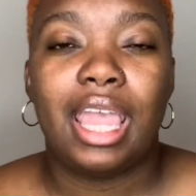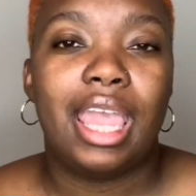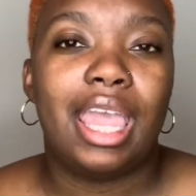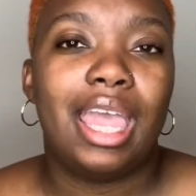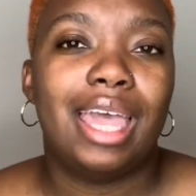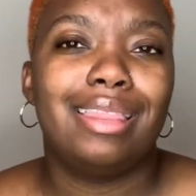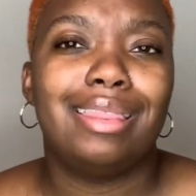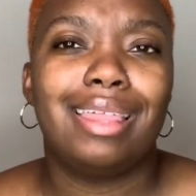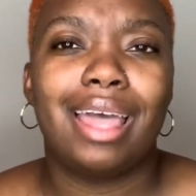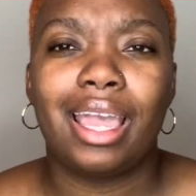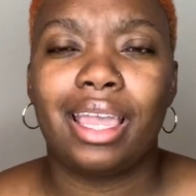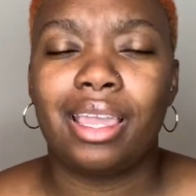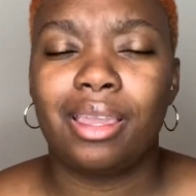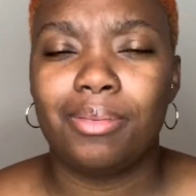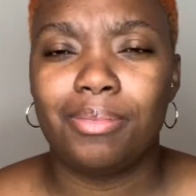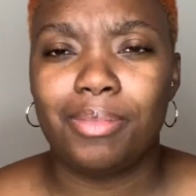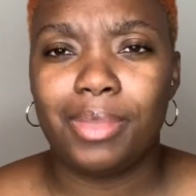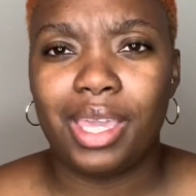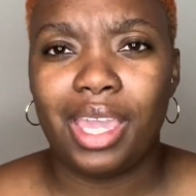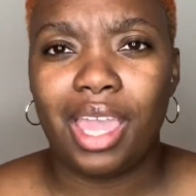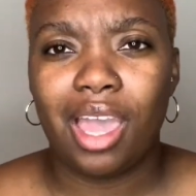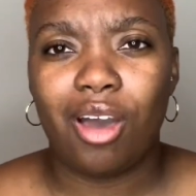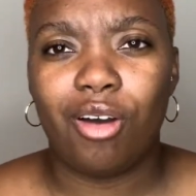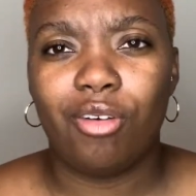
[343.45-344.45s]
And that can
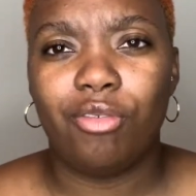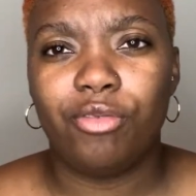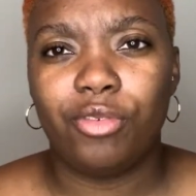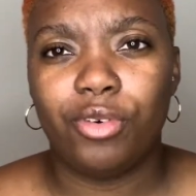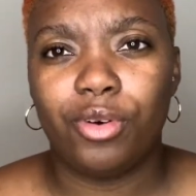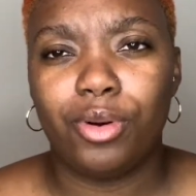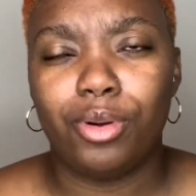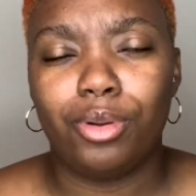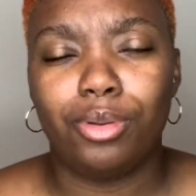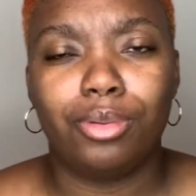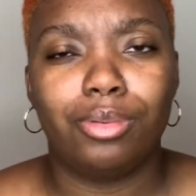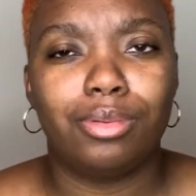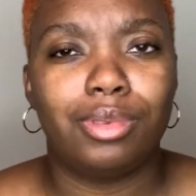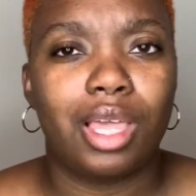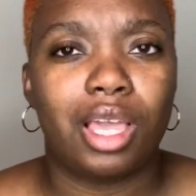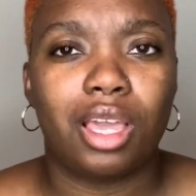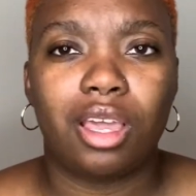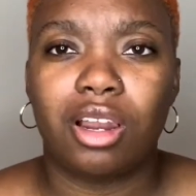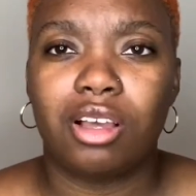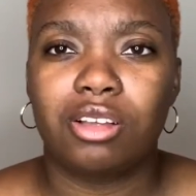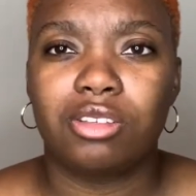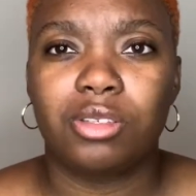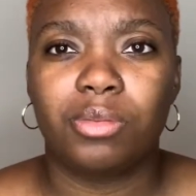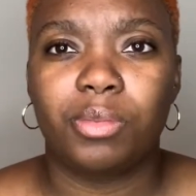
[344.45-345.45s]
be helpful. That can
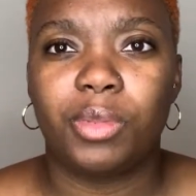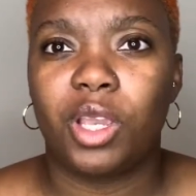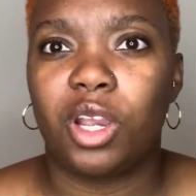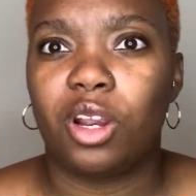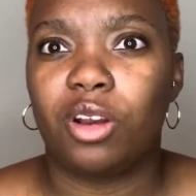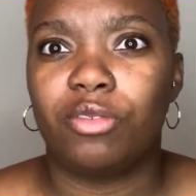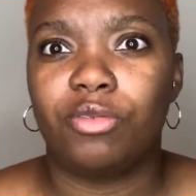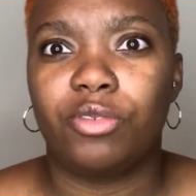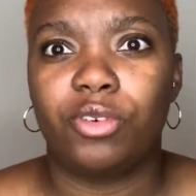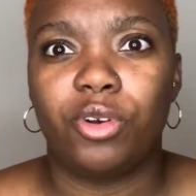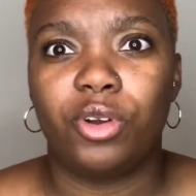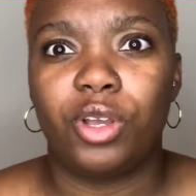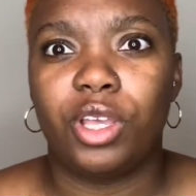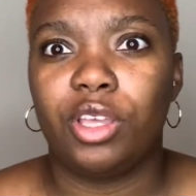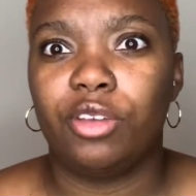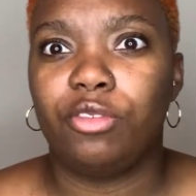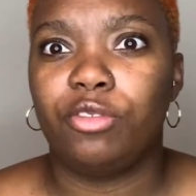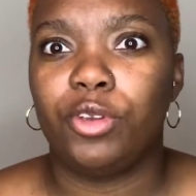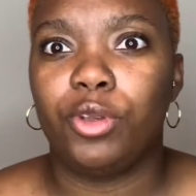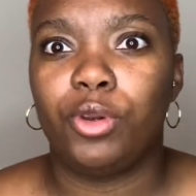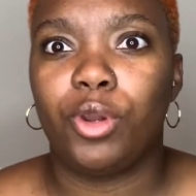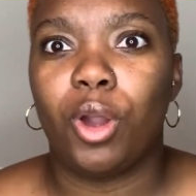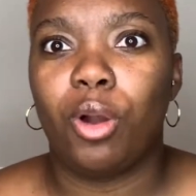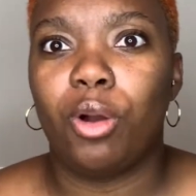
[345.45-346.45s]
also be hurtful if
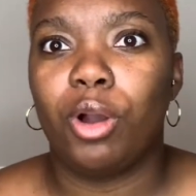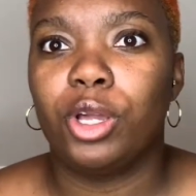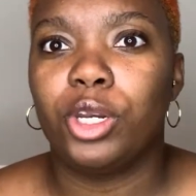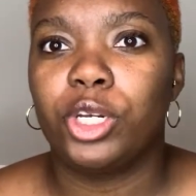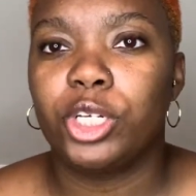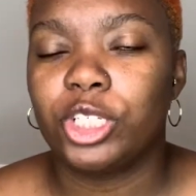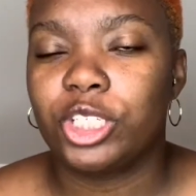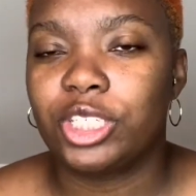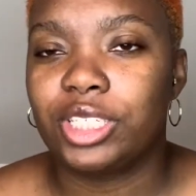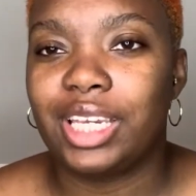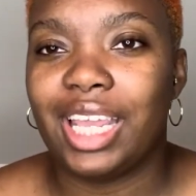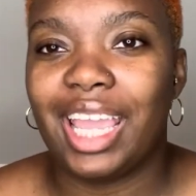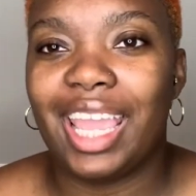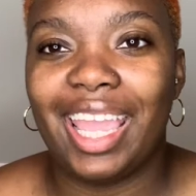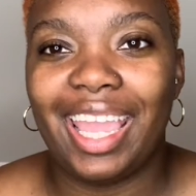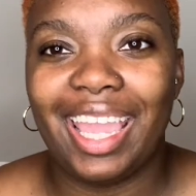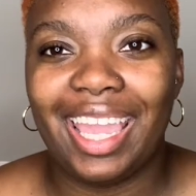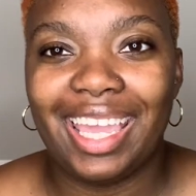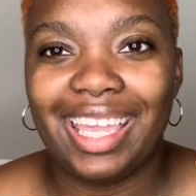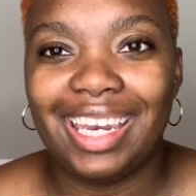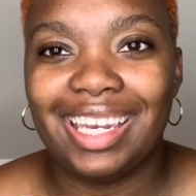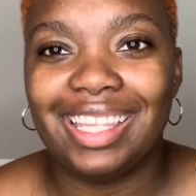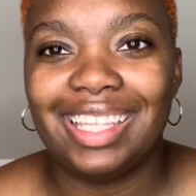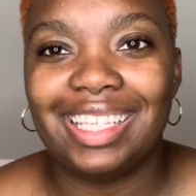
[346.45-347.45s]
you don't
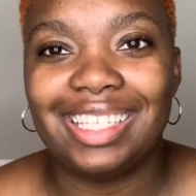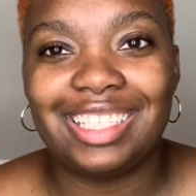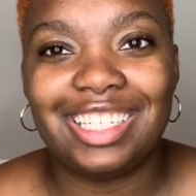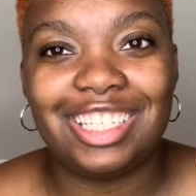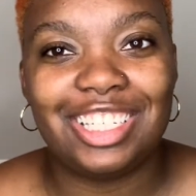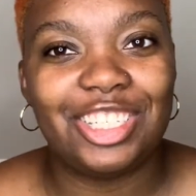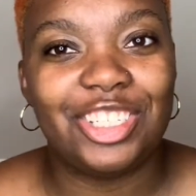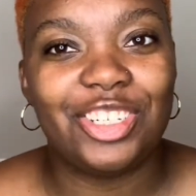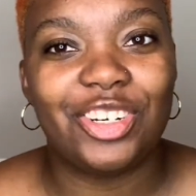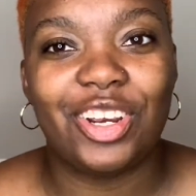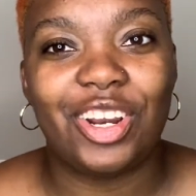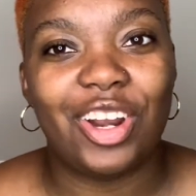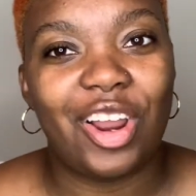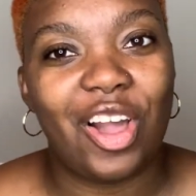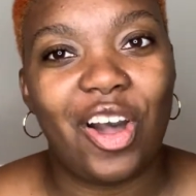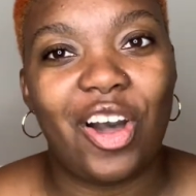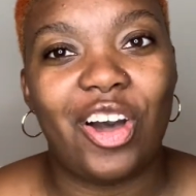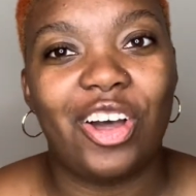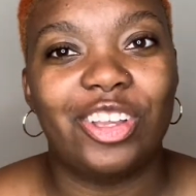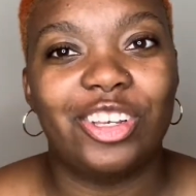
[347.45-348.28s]
understand the teacher at all.